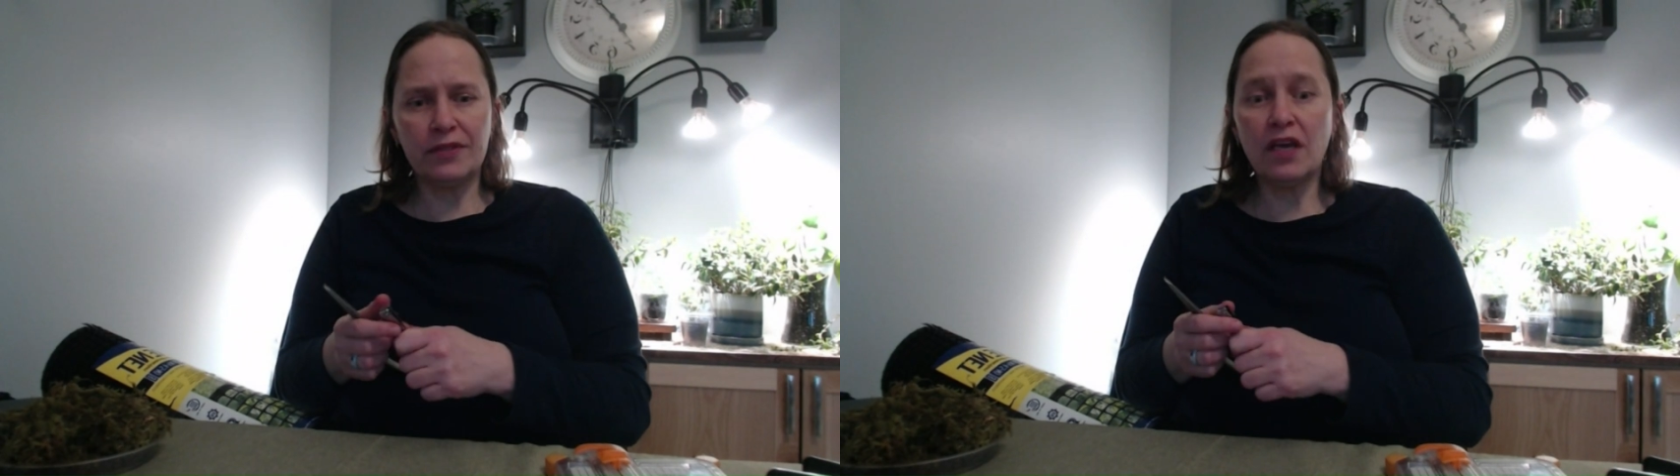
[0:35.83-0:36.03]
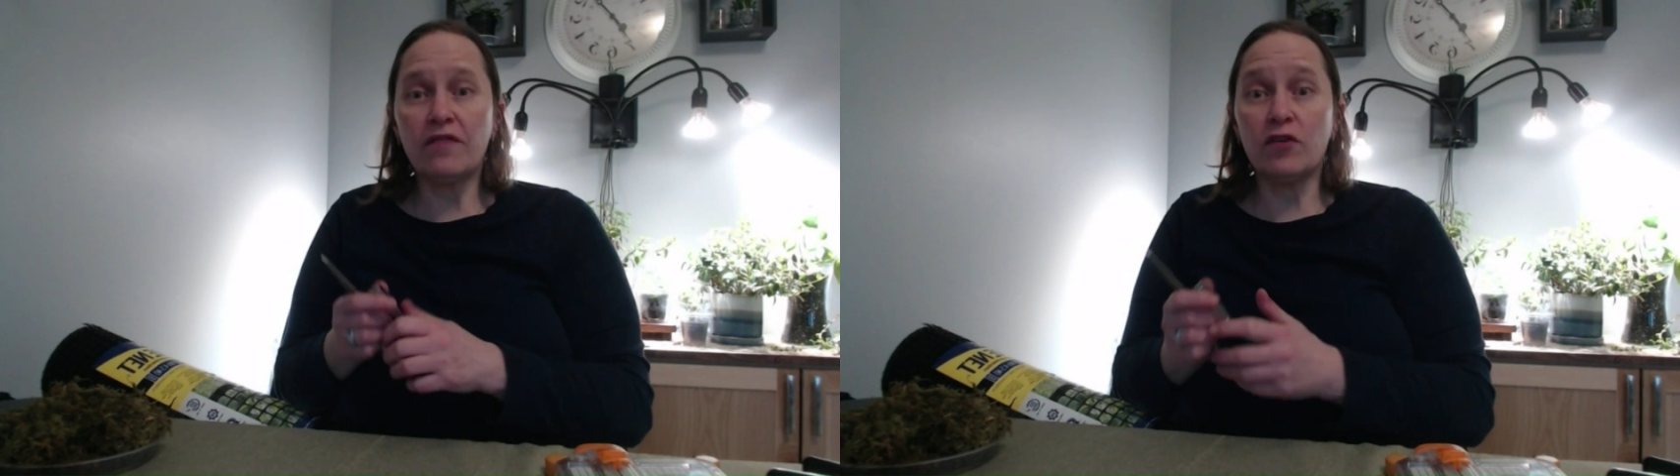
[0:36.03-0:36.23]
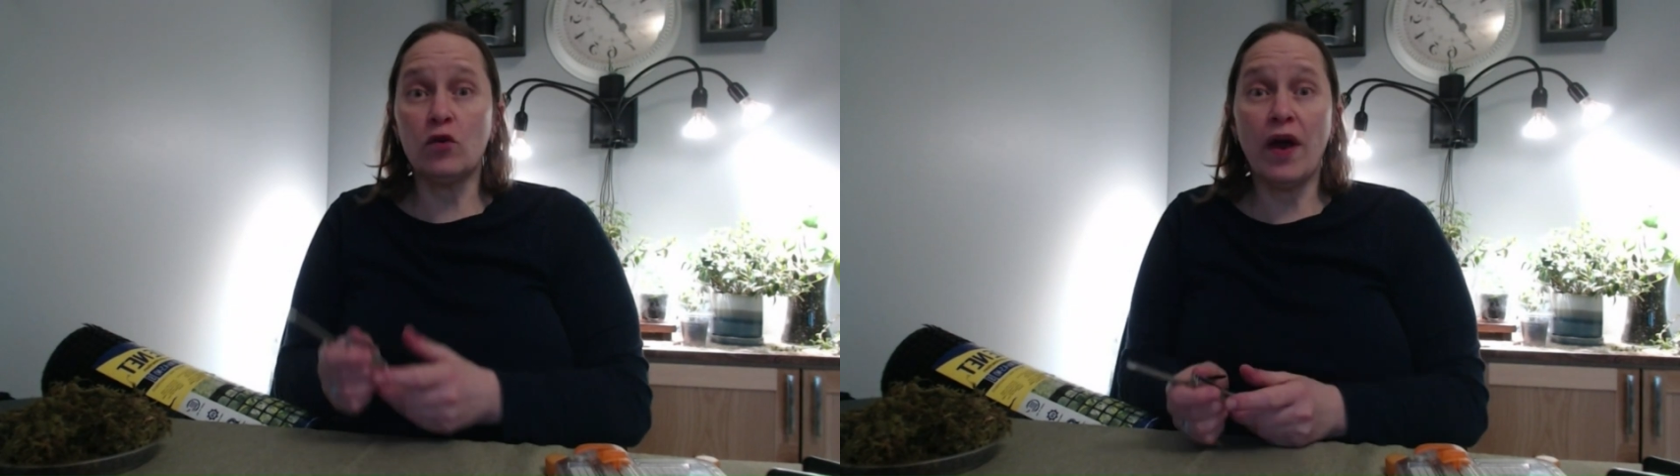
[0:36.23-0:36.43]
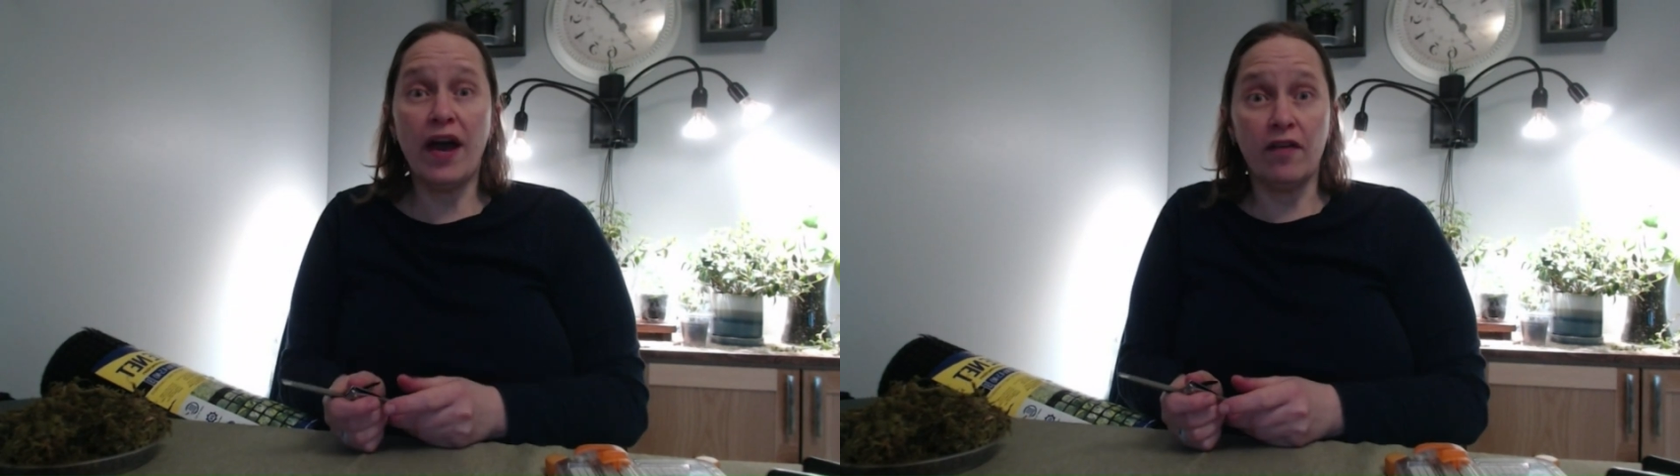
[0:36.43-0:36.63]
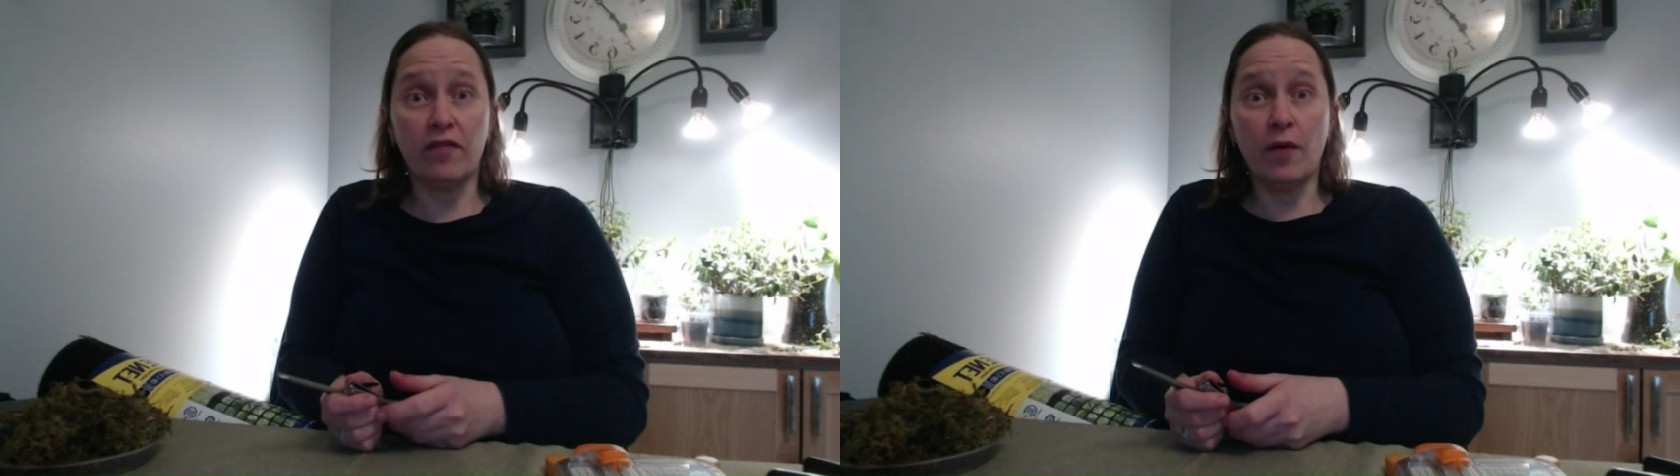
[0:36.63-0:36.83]
If you
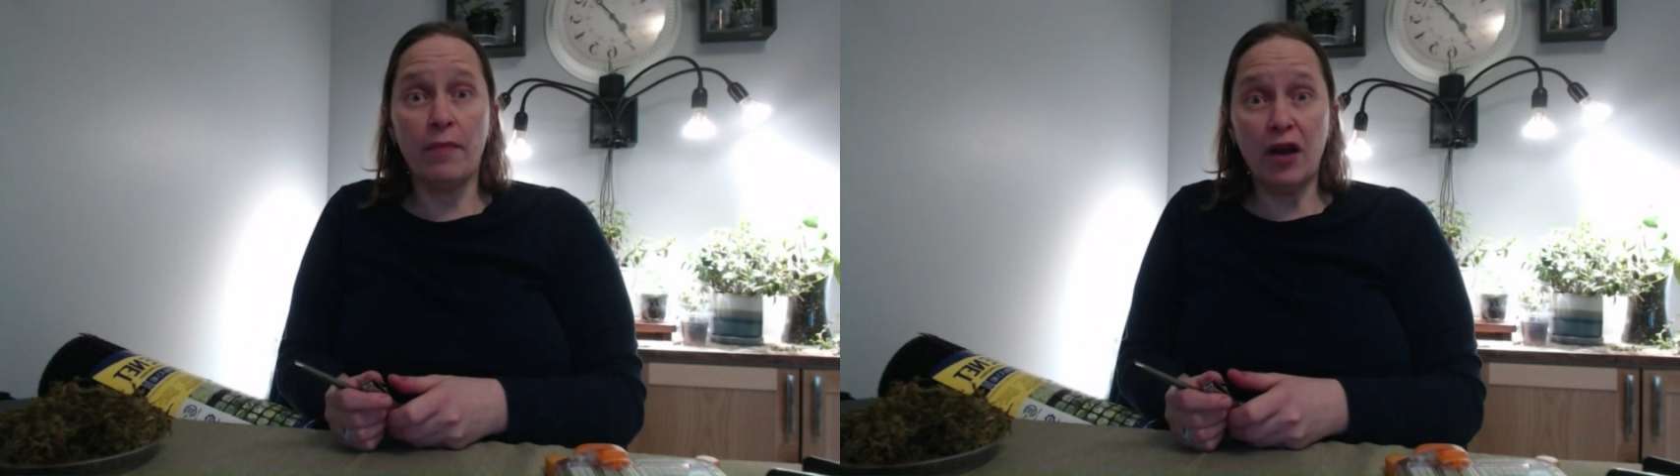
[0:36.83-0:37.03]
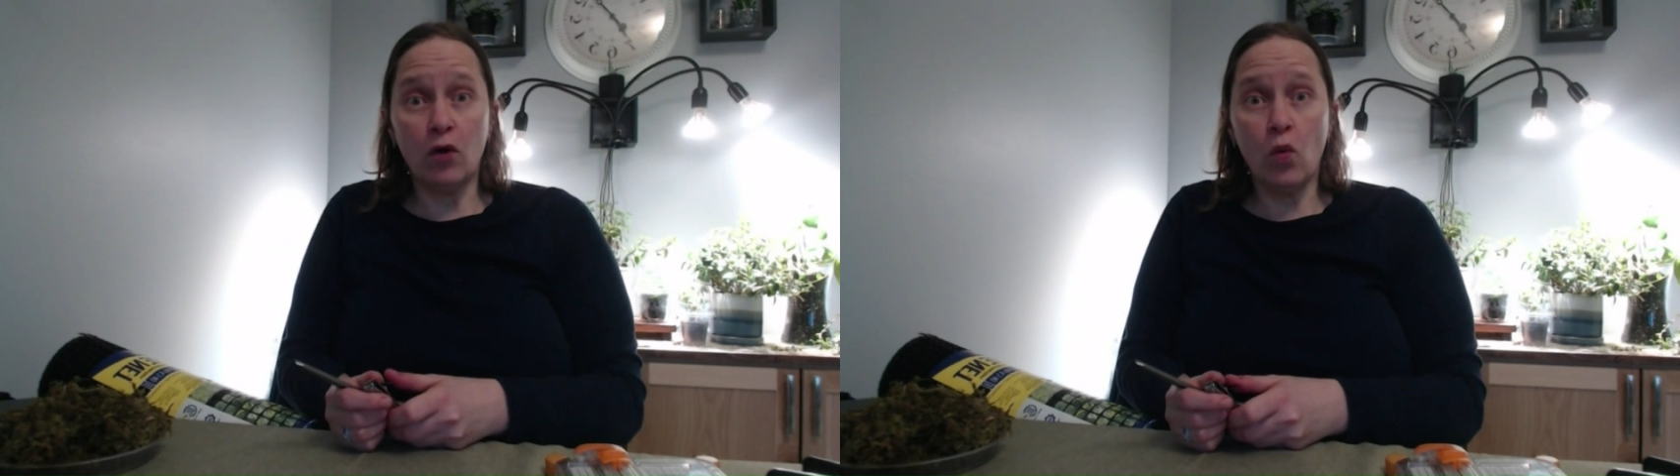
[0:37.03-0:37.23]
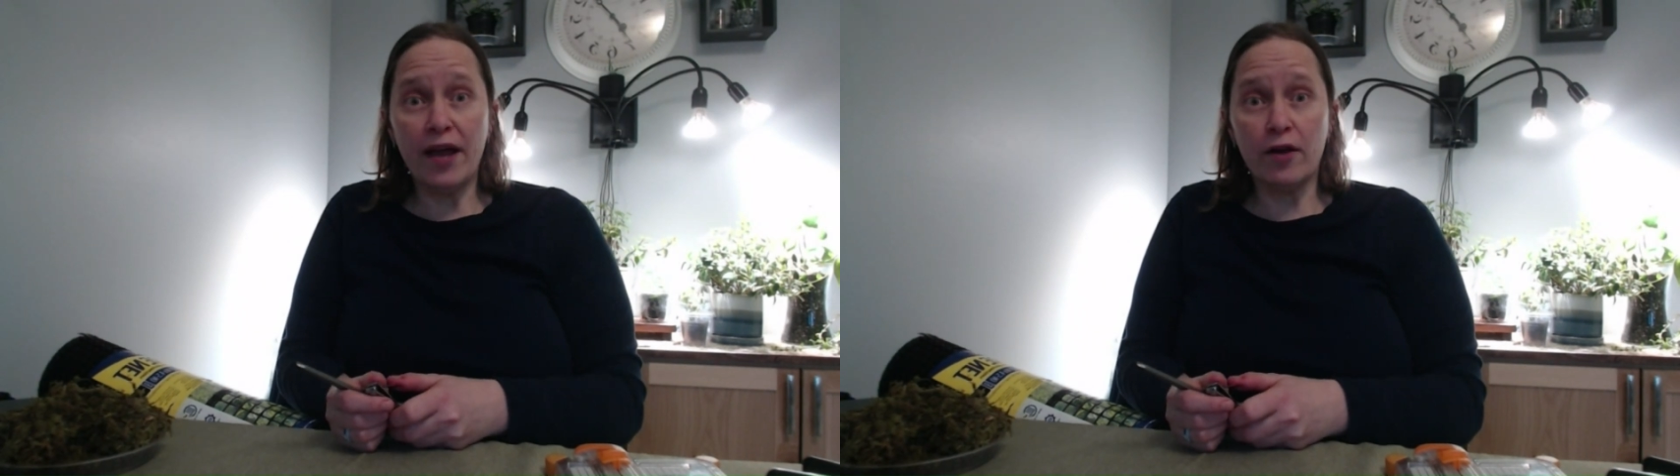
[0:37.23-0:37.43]
have metal wire,